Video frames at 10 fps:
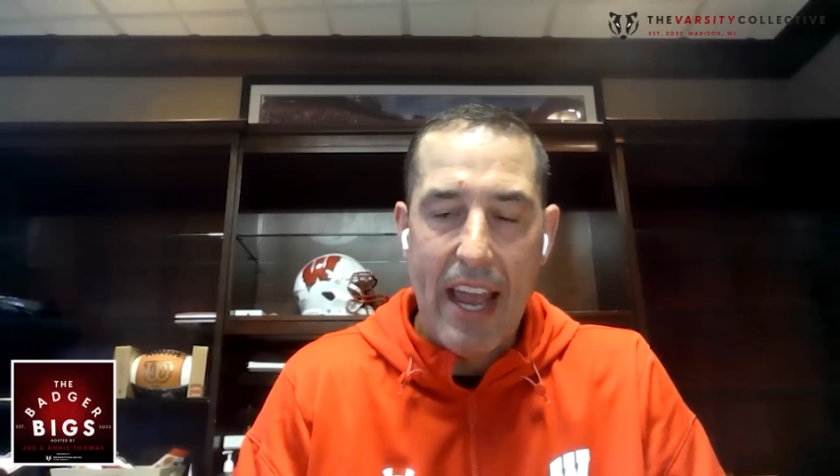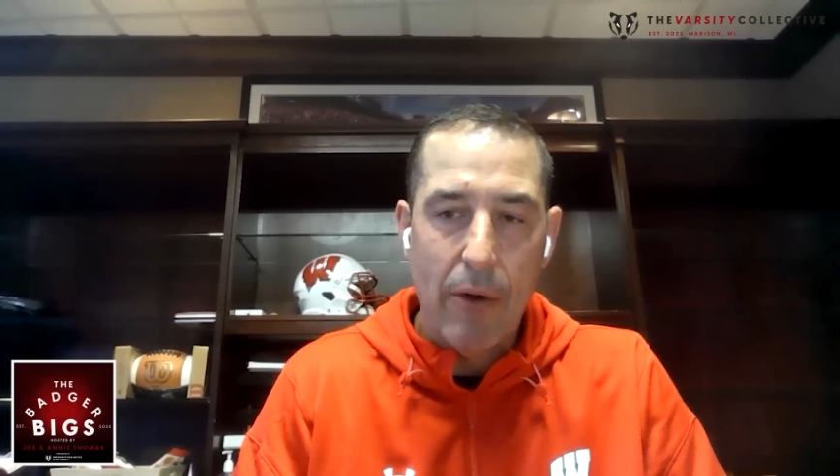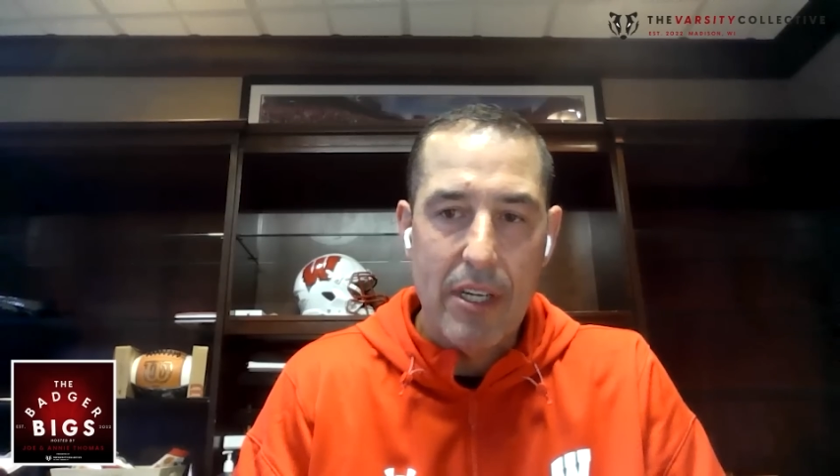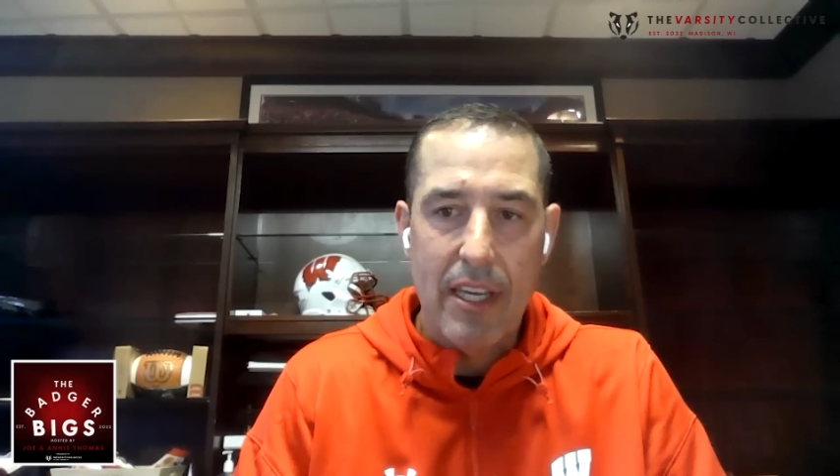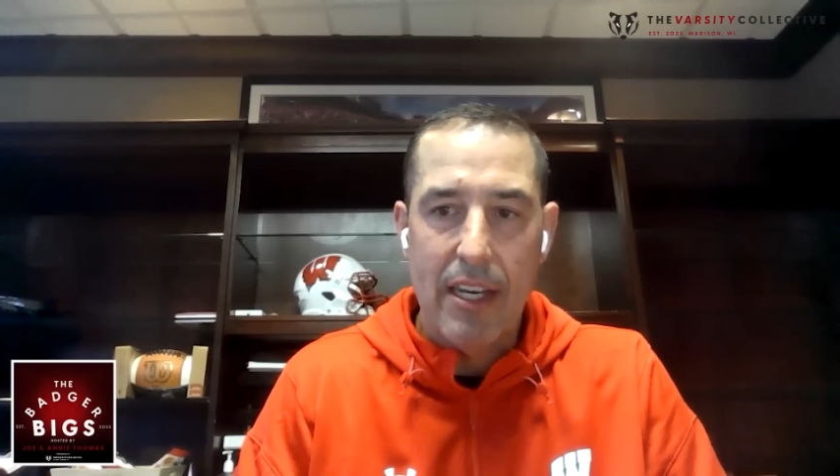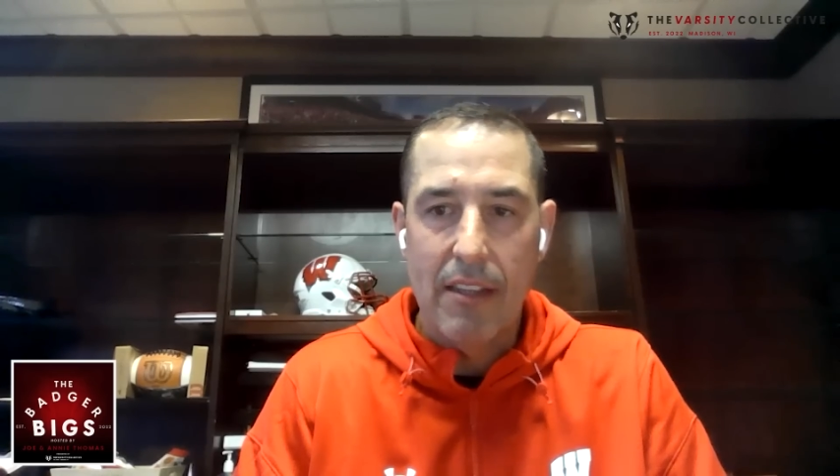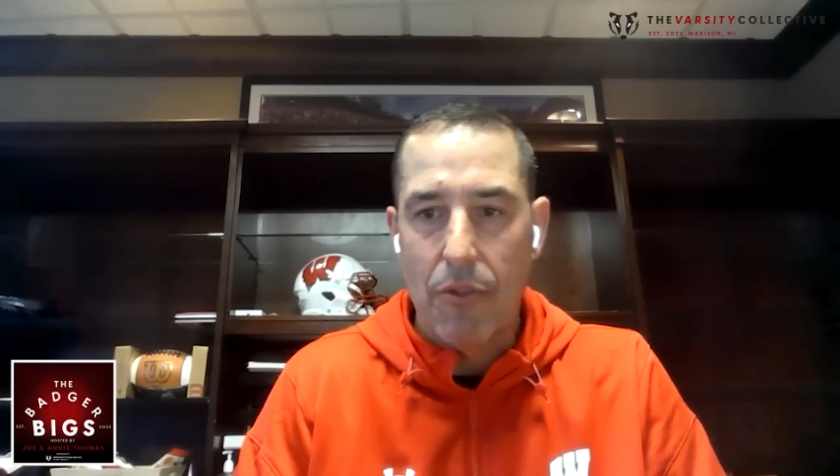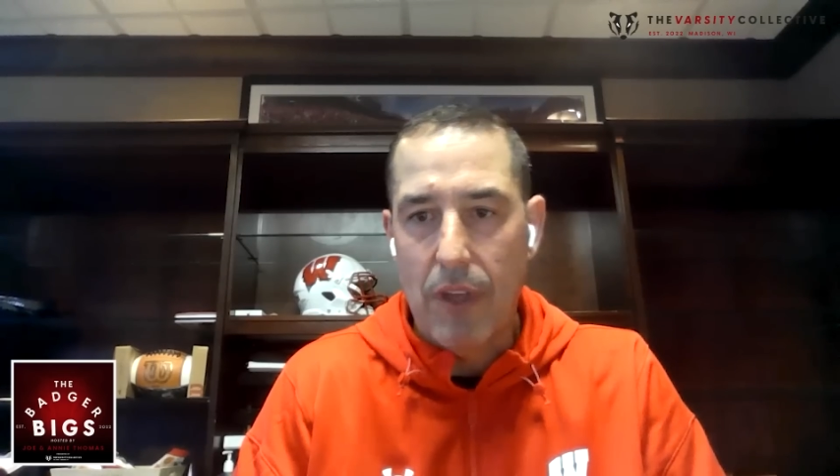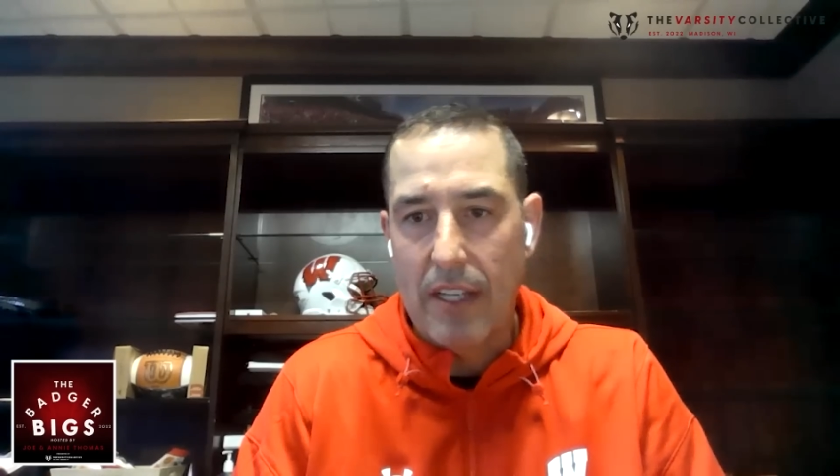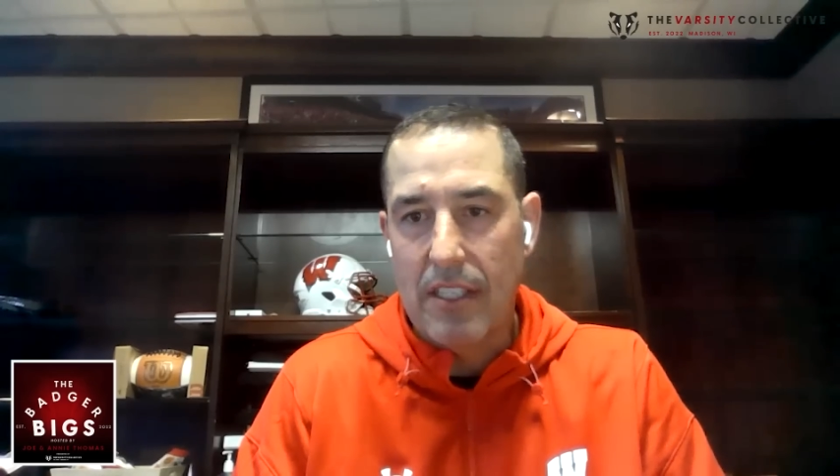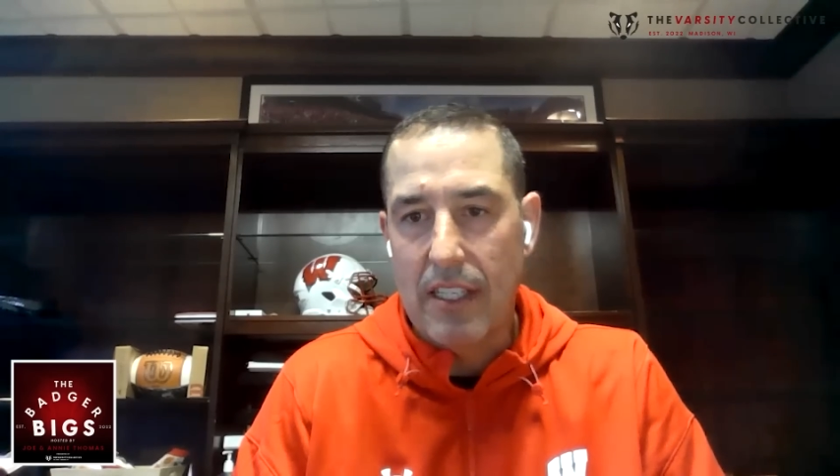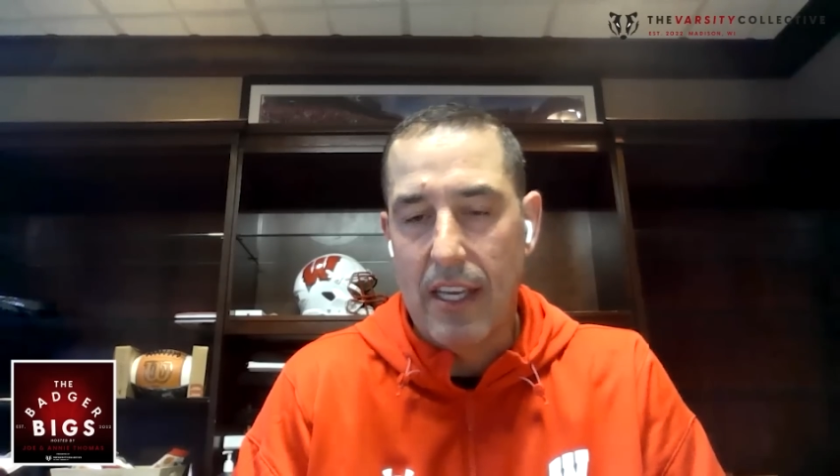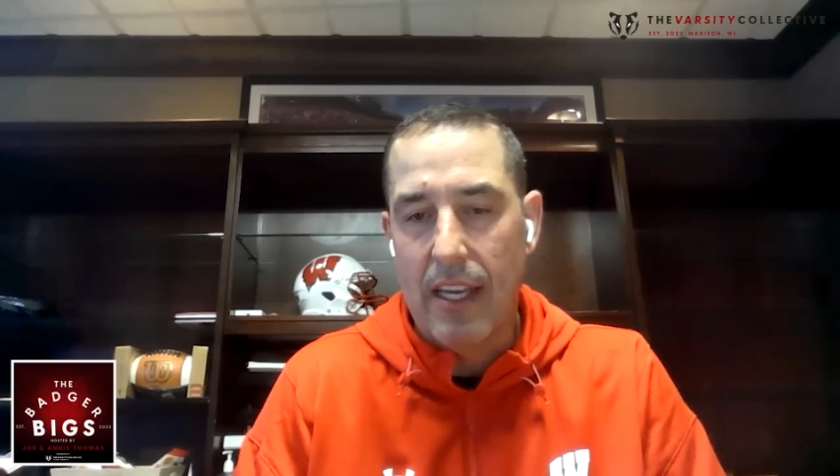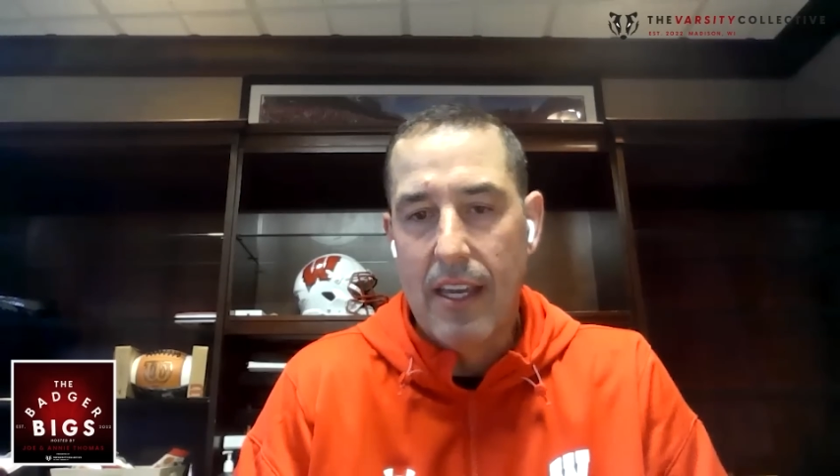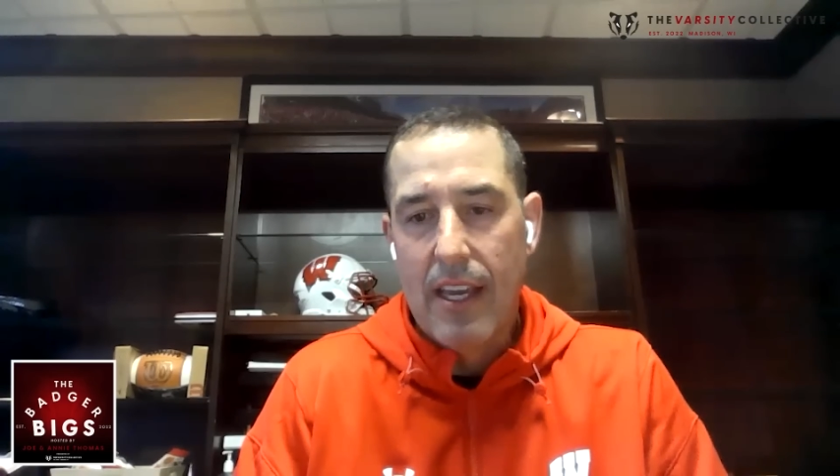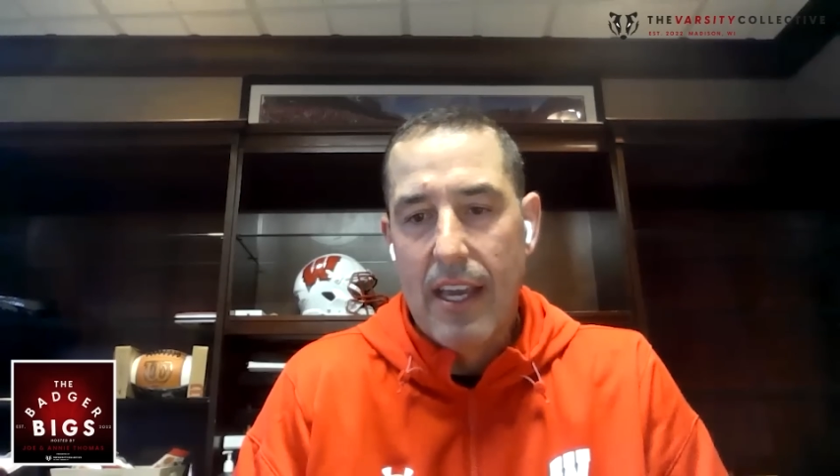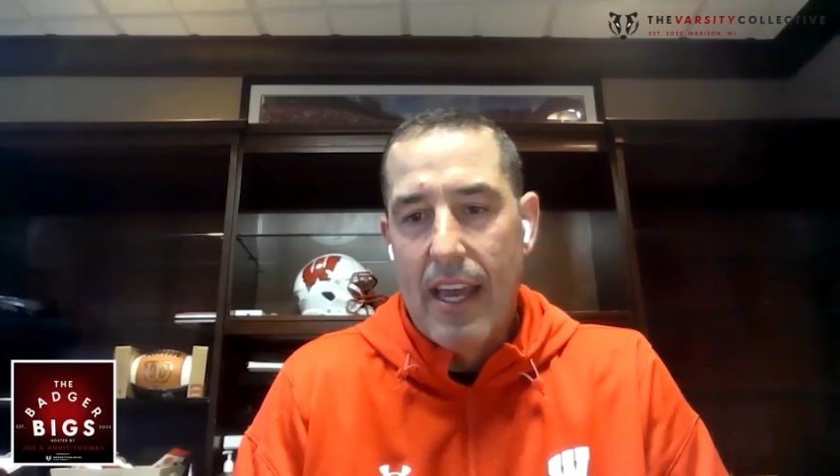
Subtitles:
how he did it, the things he did.